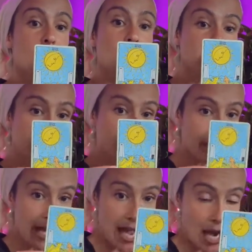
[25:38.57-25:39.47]
will
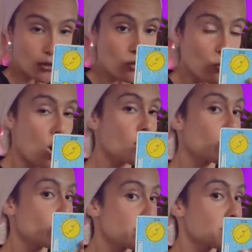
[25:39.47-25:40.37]
determine how you walk
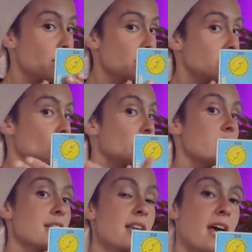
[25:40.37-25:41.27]
through this part of the story
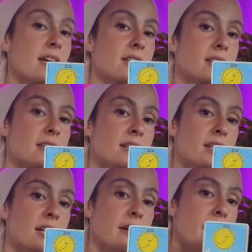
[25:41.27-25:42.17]
to the next
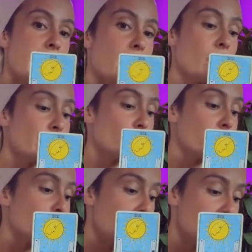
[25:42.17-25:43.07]
how have you
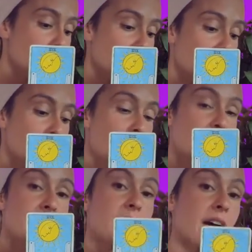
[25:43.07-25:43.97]
prepared
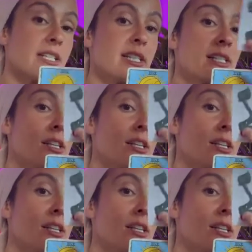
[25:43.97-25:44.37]
the tzaddik is